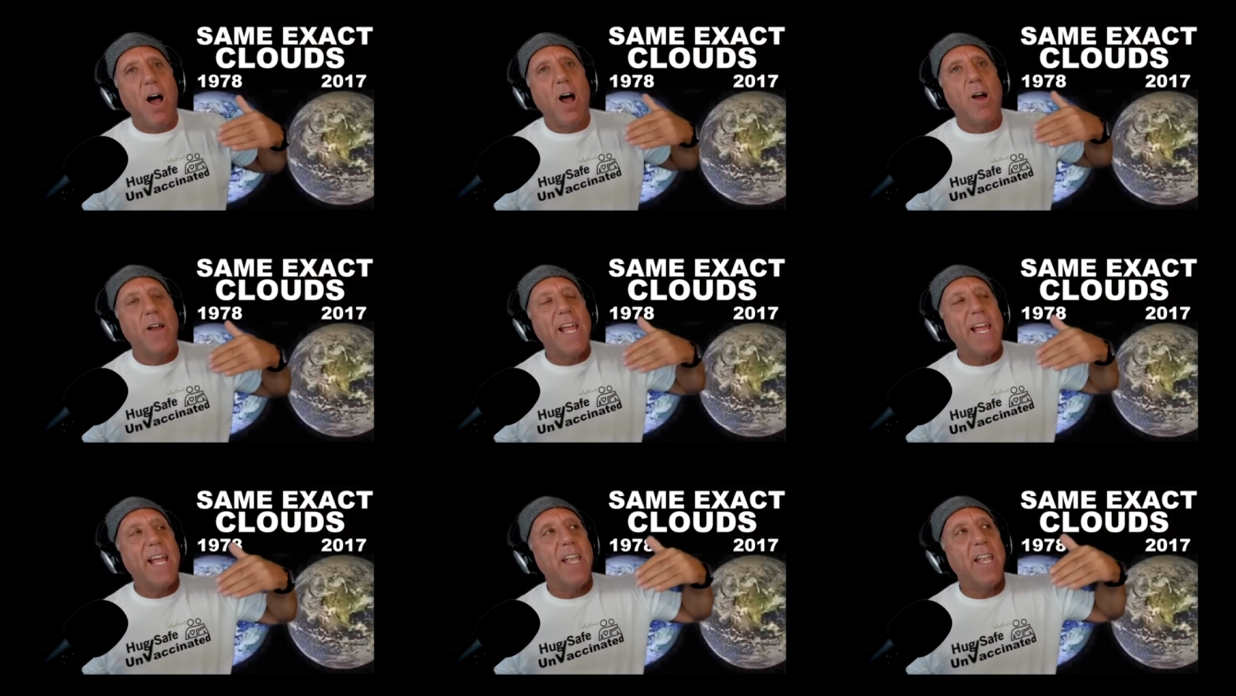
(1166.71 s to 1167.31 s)
are
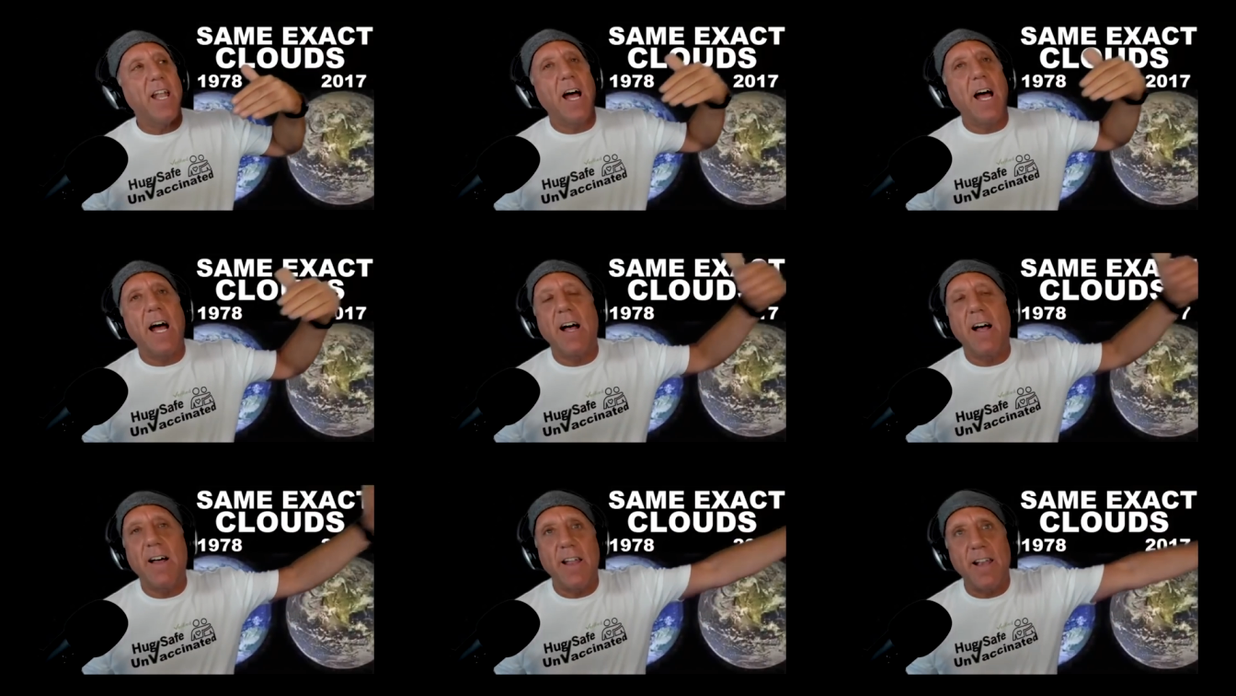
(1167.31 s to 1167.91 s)
in
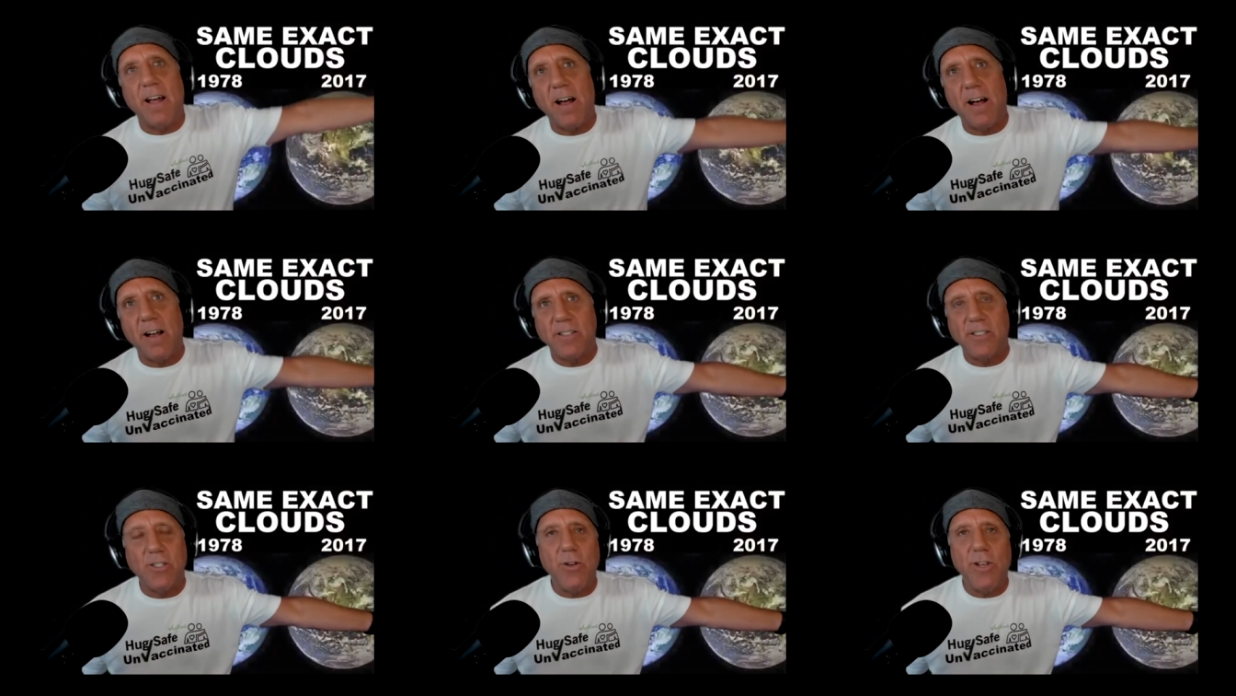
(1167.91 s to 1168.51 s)
a
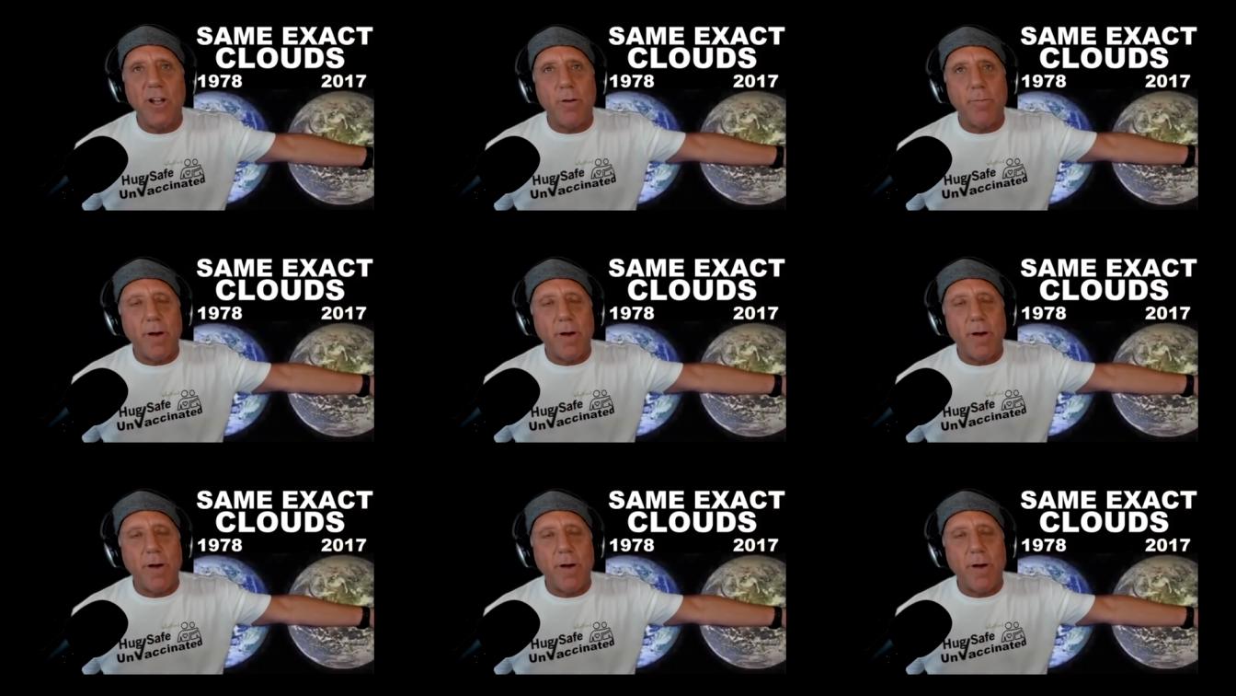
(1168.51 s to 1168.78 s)
studio,